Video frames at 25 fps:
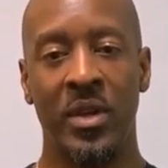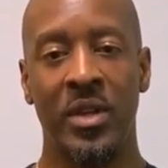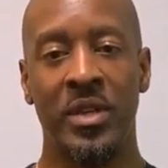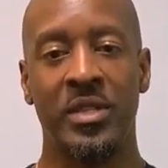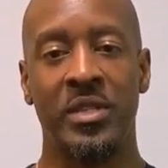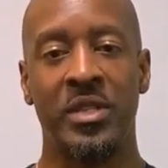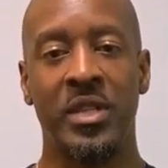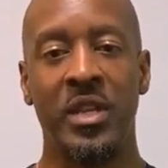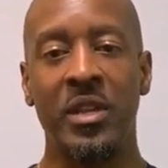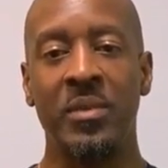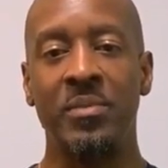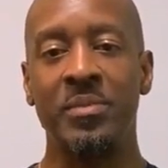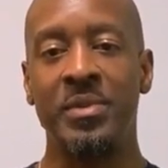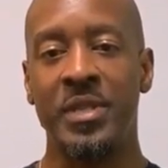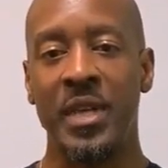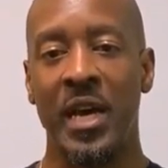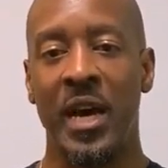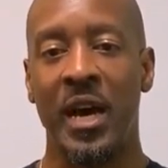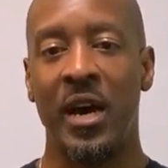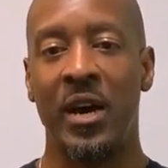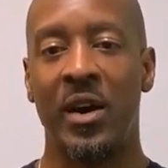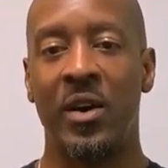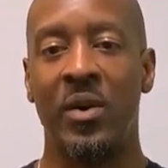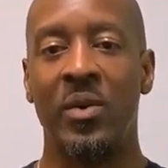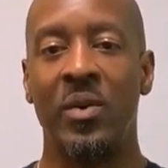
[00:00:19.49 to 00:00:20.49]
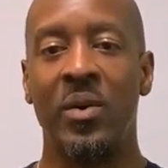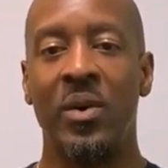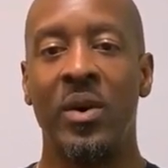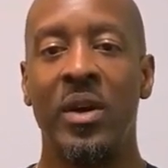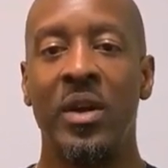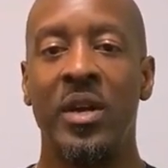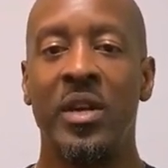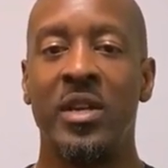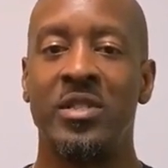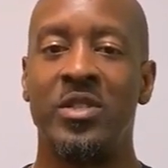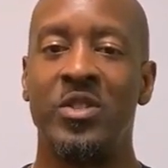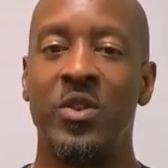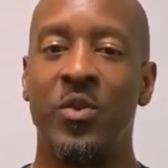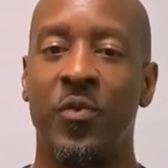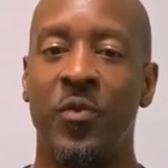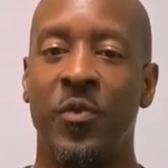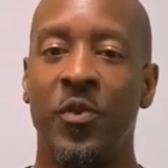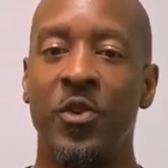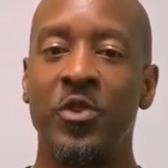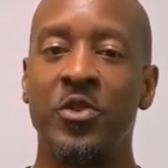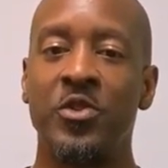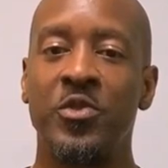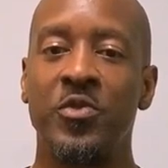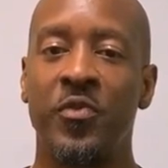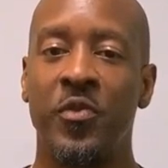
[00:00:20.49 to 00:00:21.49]
Sil Lim Tao is the
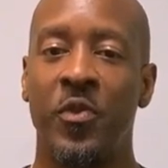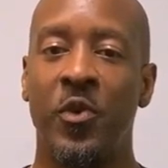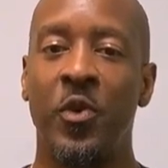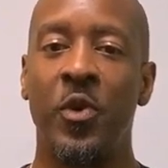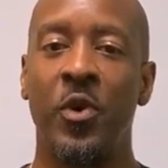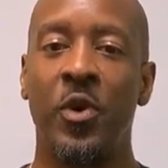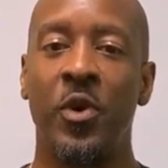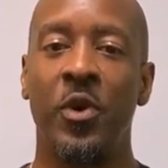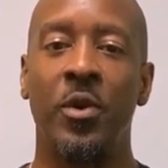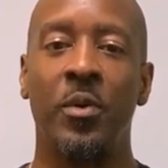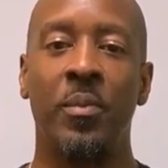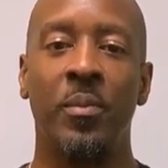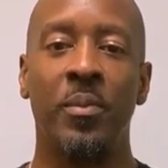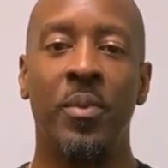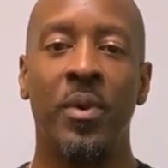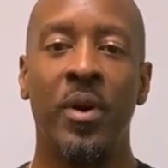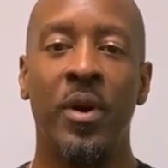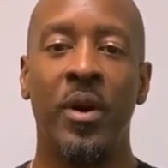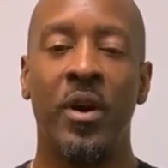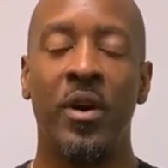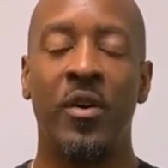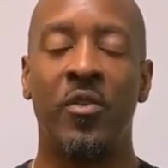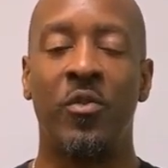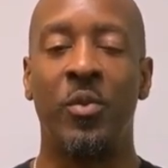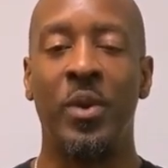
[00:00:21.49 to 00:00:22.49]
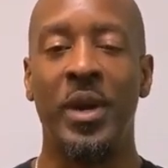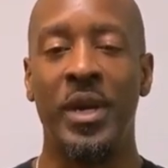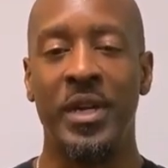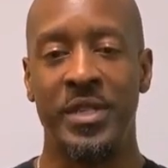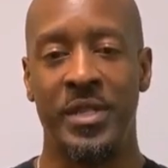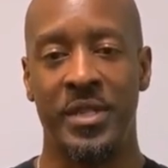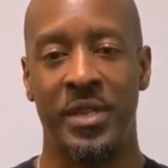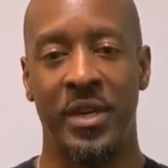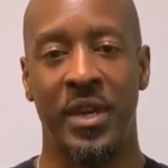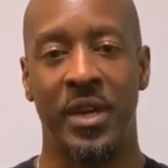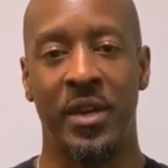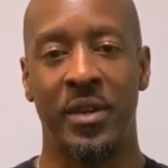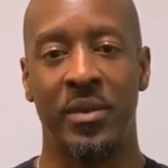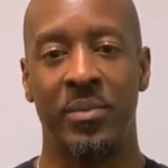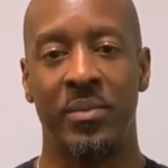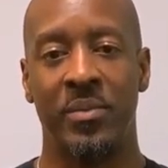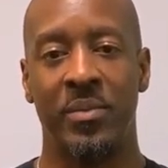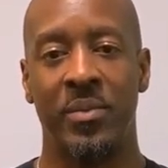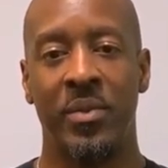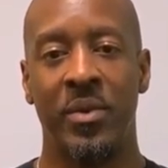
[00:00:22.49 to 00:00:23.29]
first form of Wing Chun.